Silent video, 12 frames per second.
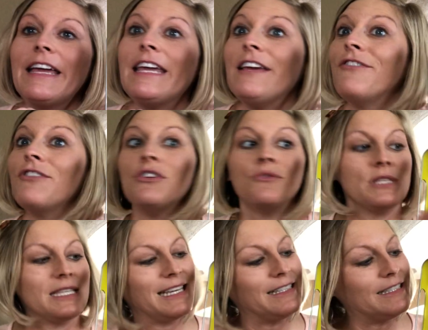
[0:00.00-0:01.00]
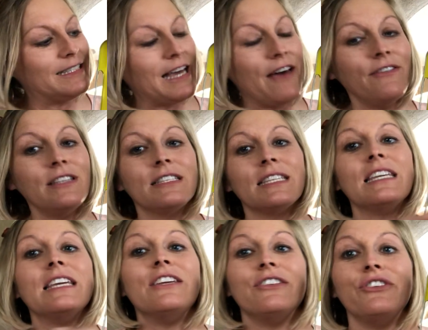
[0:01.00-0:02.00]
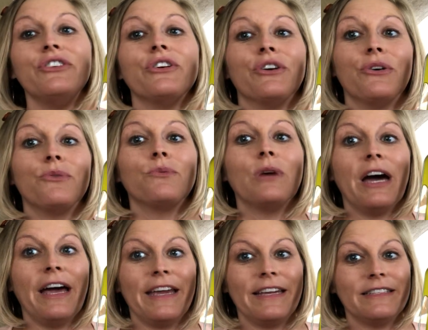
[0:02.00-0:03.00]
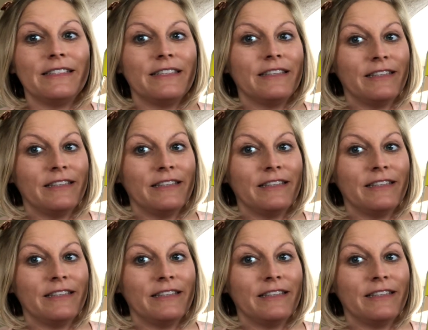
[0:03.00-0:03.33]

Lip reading: If you said 17, you're right.